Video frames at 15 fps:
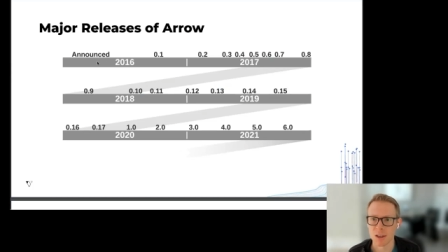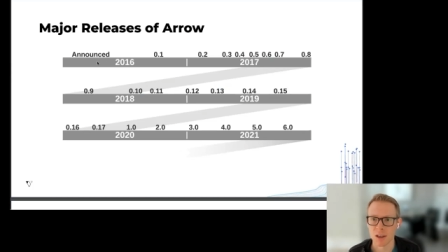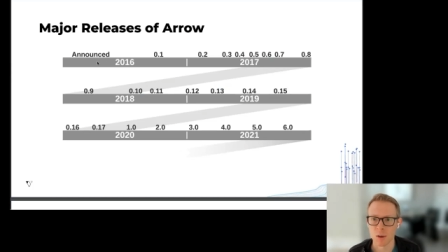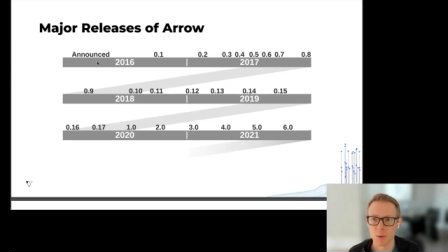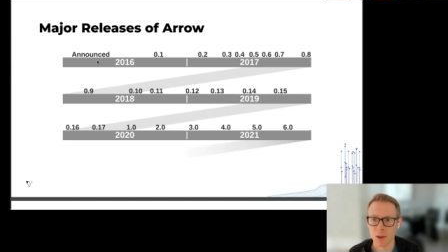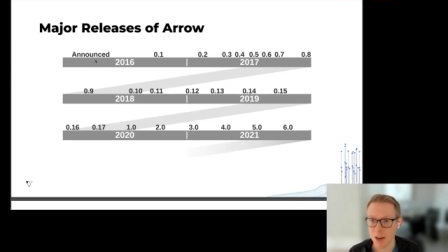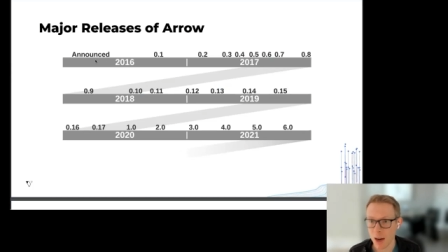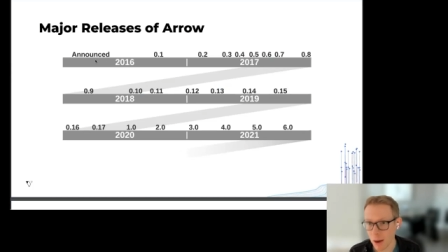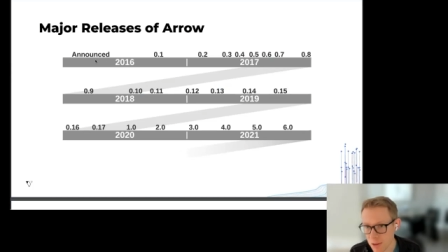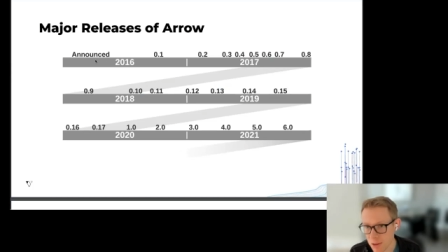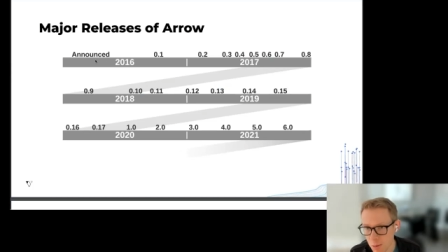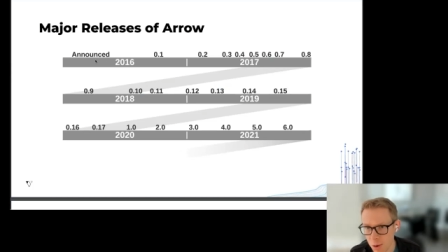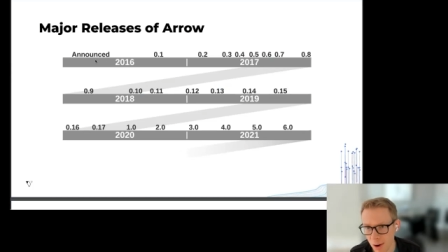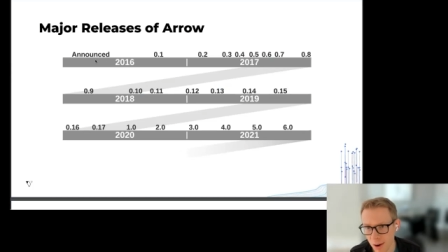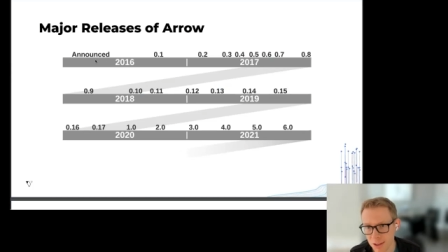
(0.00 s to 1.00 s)
Uh, we announced
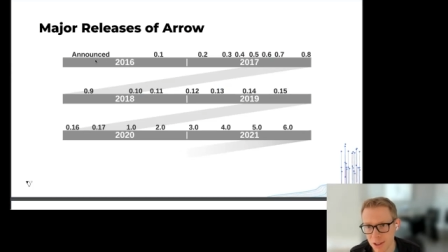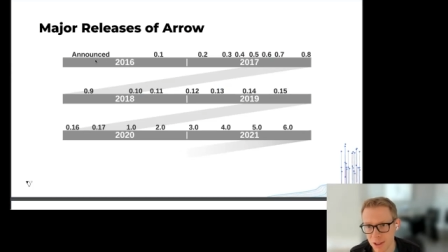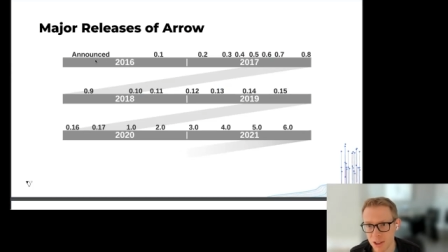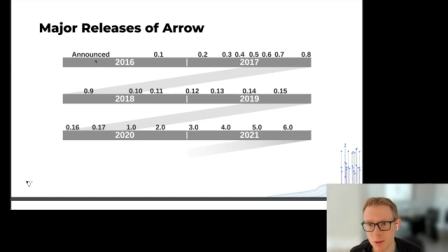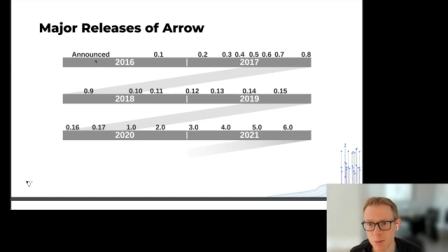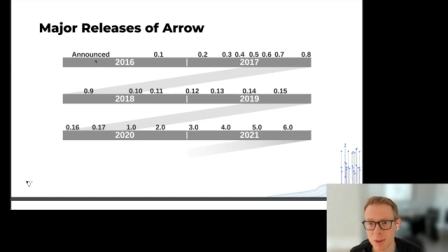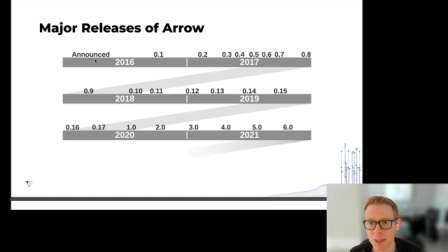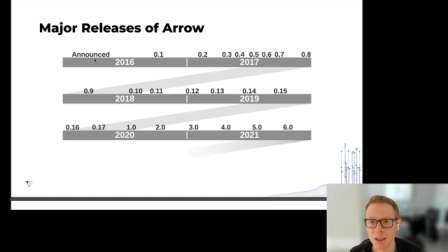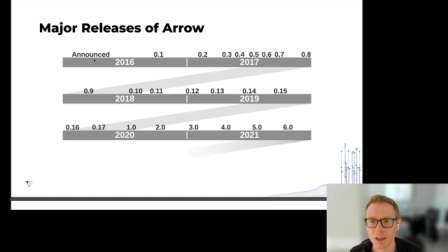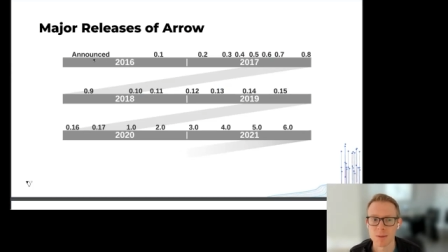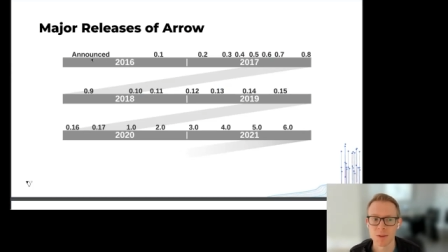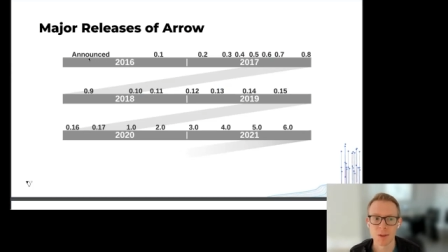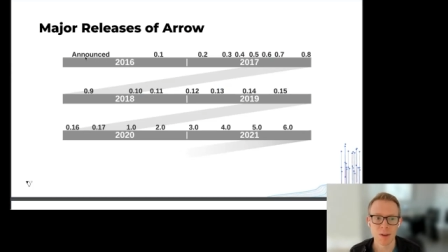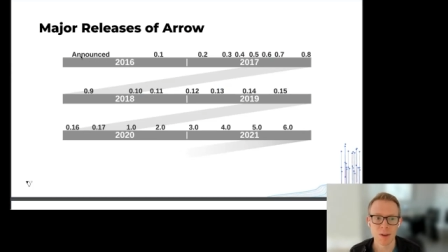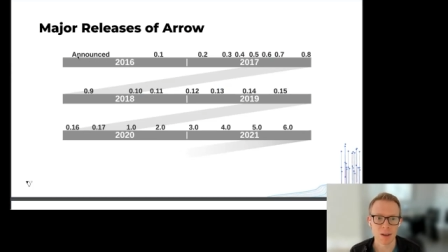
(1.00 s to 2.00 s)
the project at the beginning
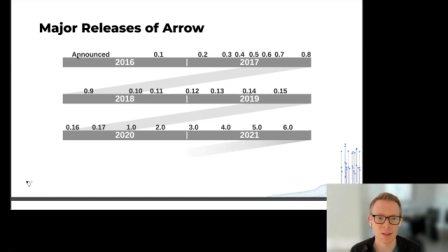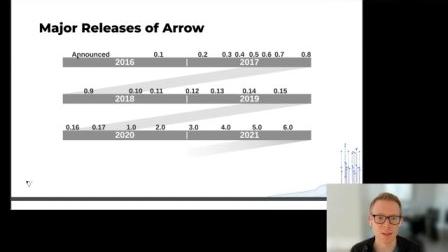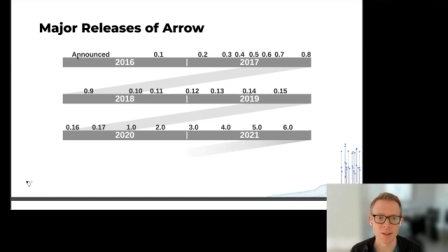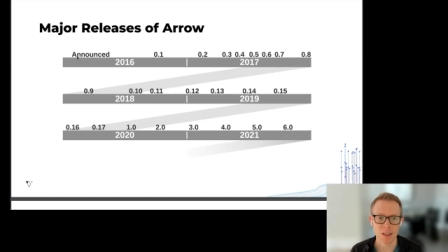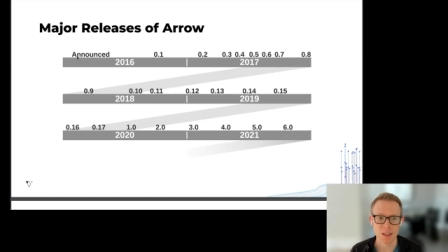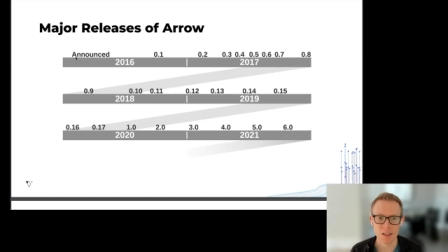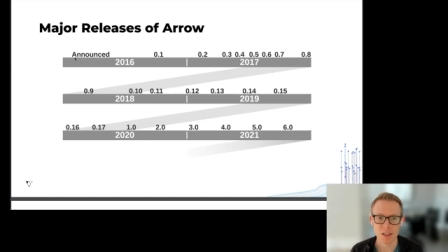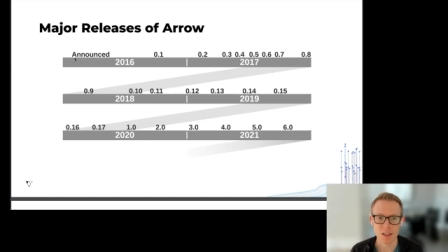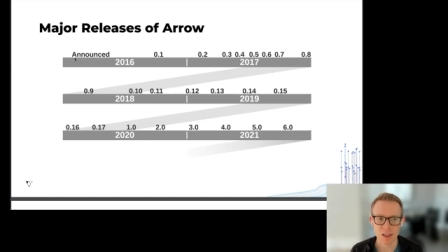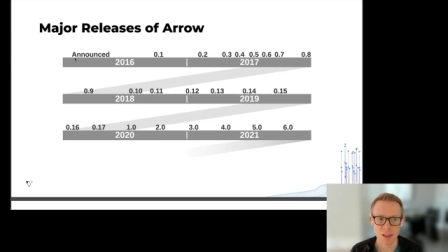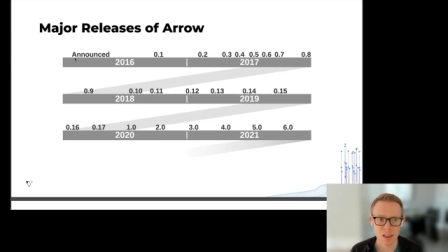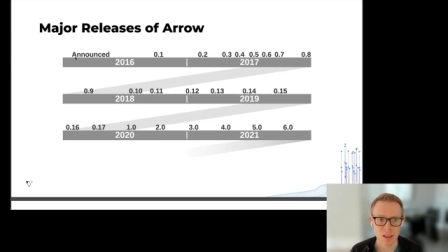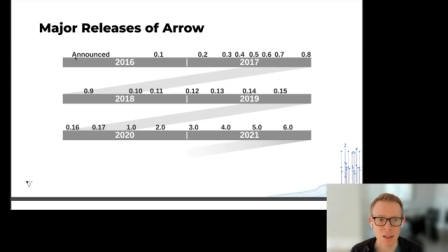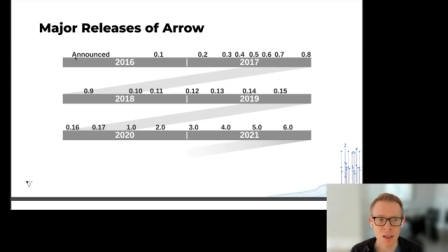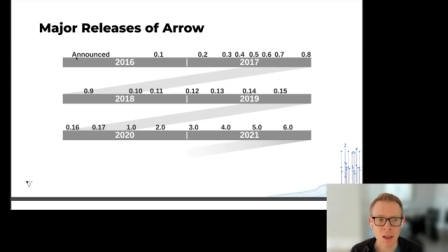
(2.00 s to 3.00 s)
of
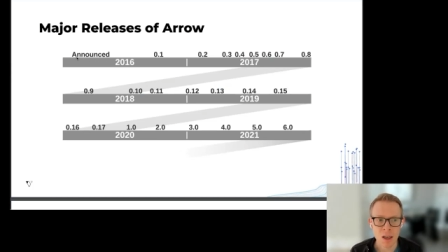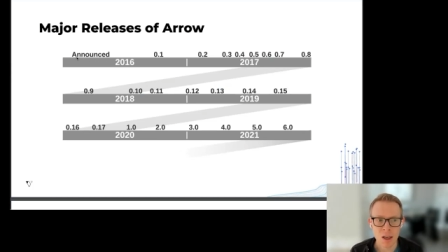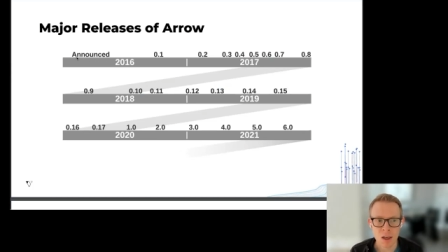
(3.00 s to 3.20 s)
2016.